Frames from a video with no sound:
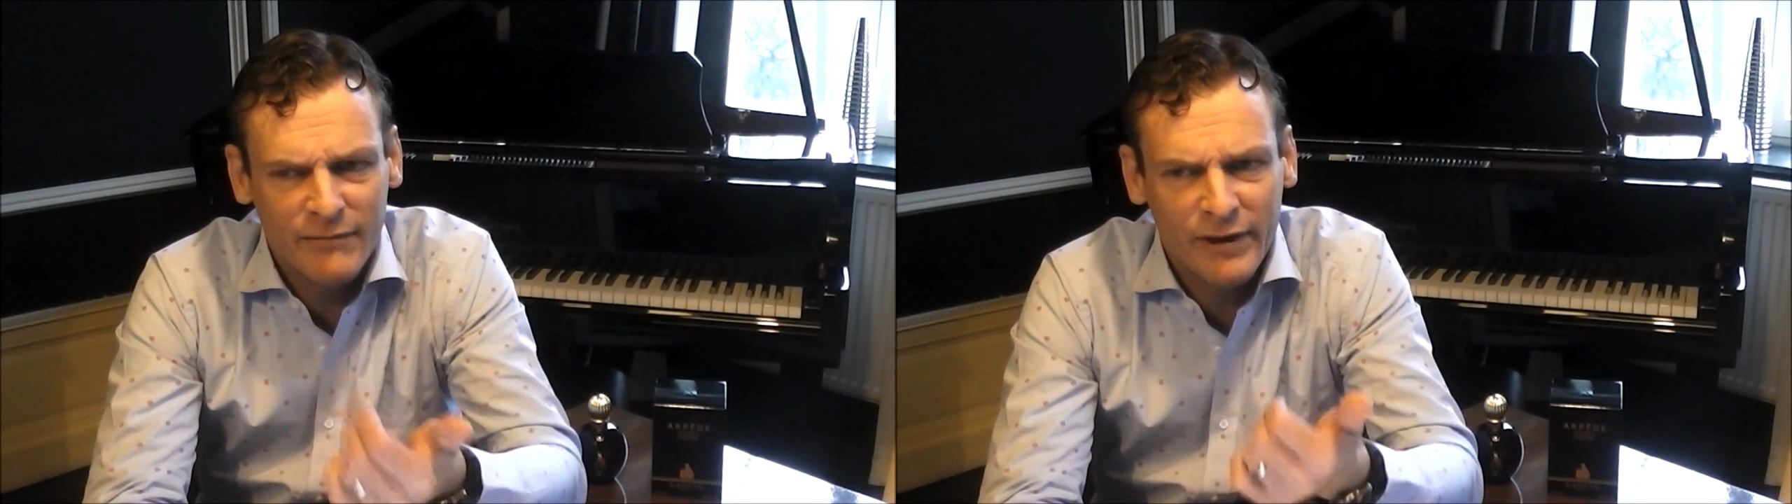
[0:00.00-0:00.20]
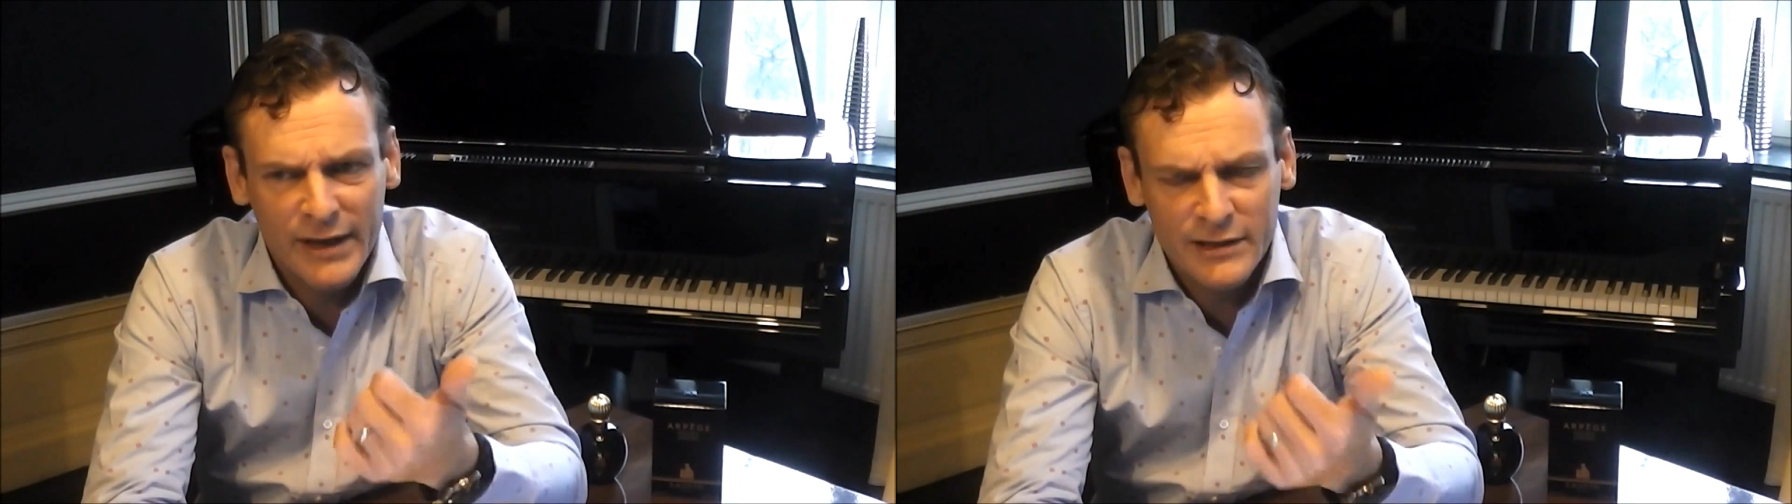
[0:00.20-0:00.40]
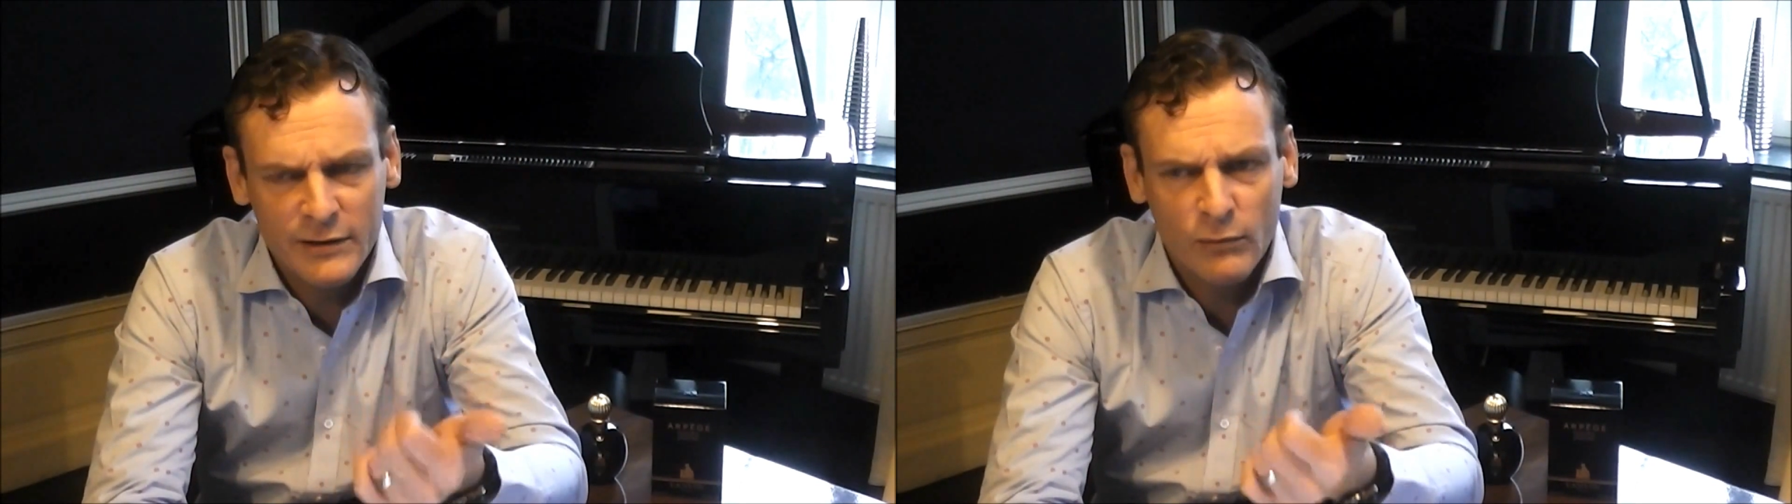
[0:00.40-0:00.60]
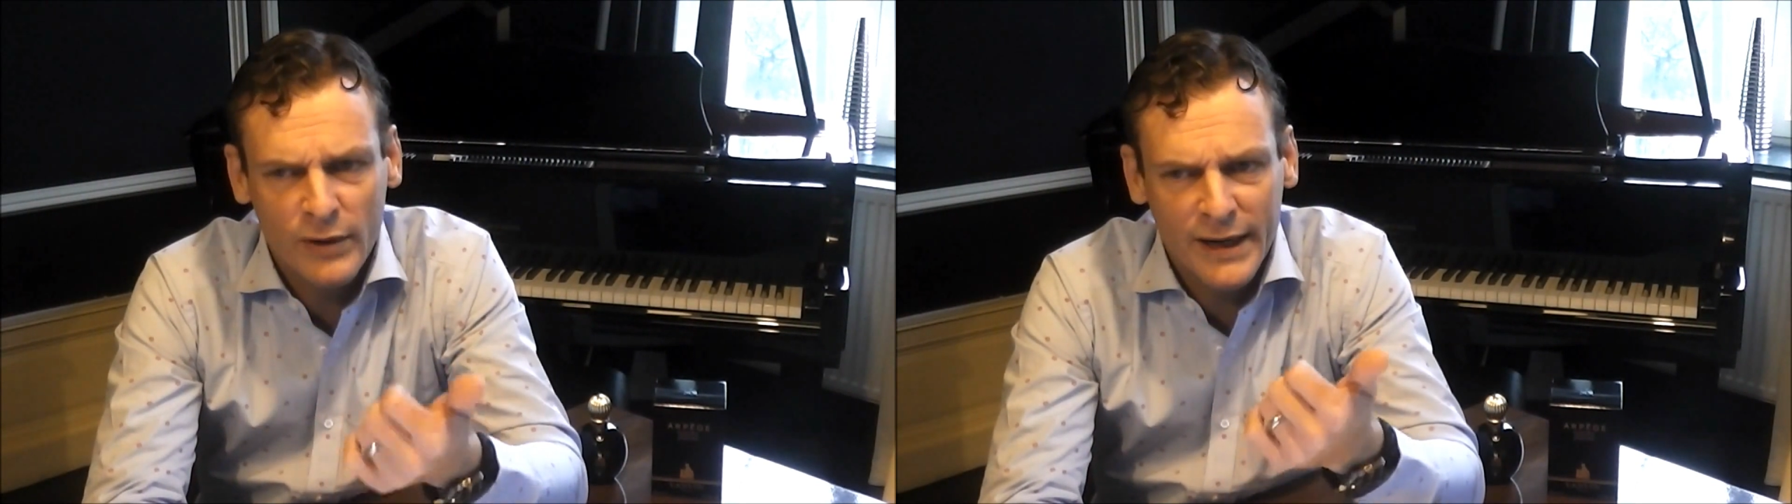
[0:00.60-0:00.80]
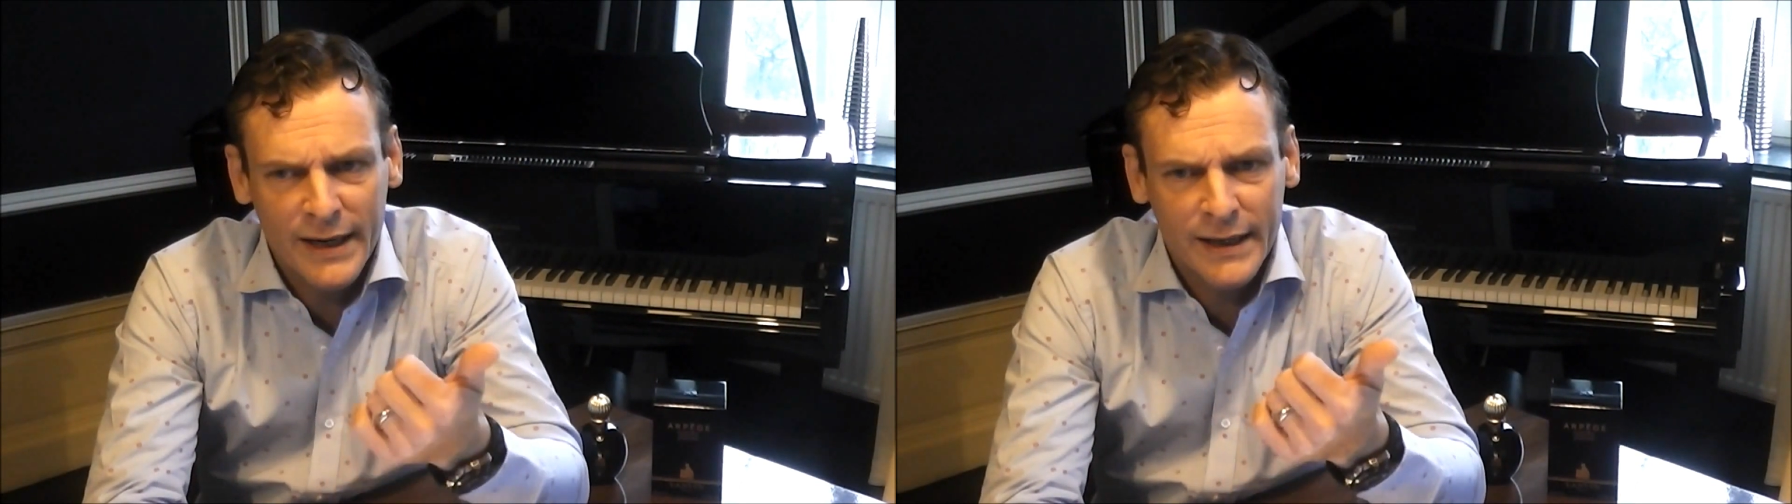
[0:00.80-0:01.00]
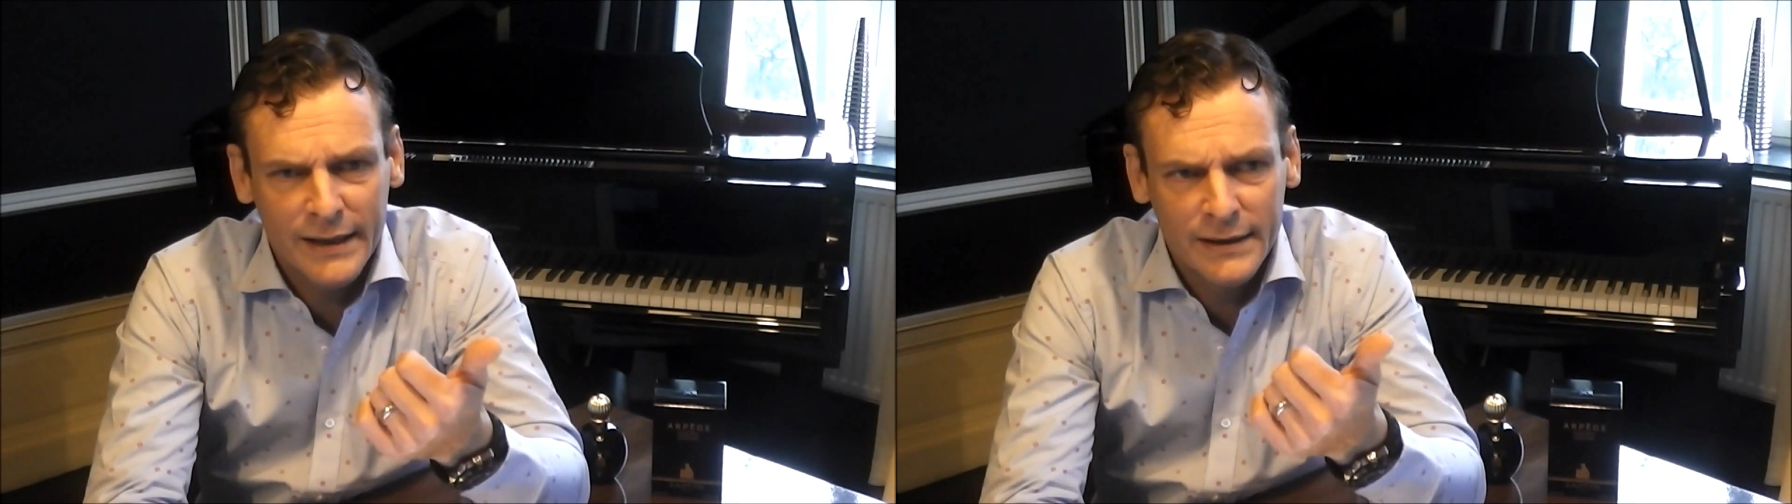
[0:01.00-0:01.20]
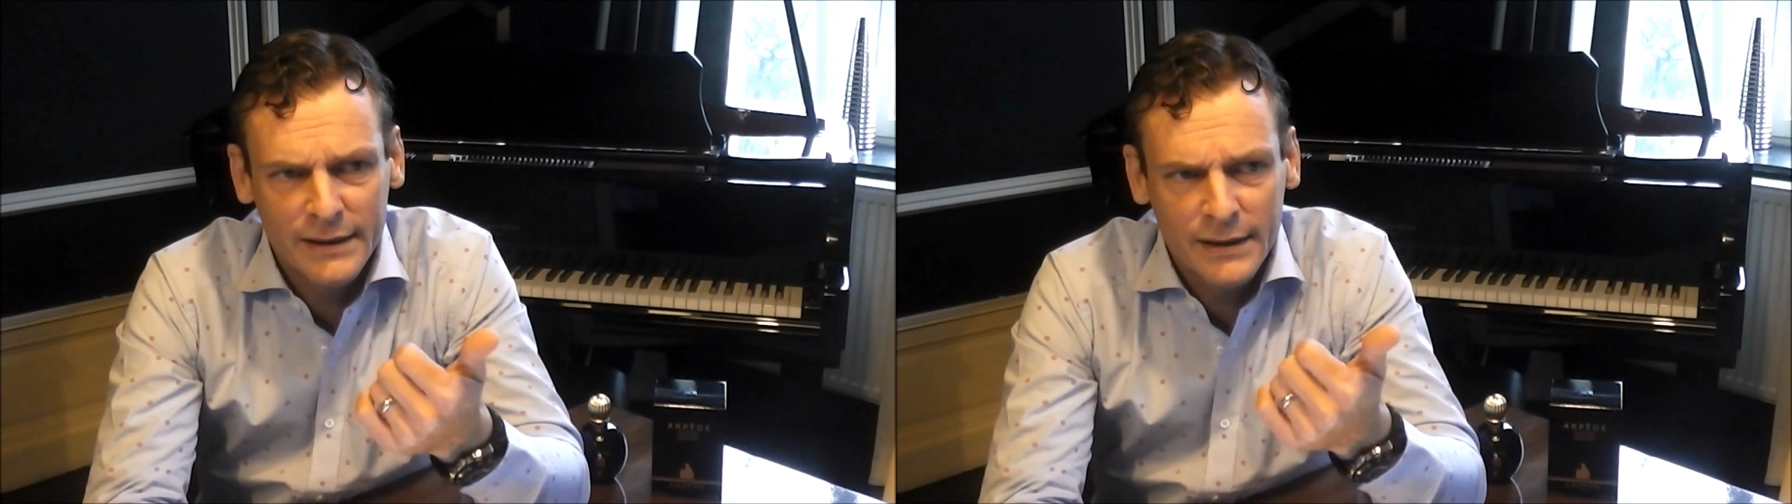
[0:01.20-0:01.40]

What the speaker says: ready-to-wear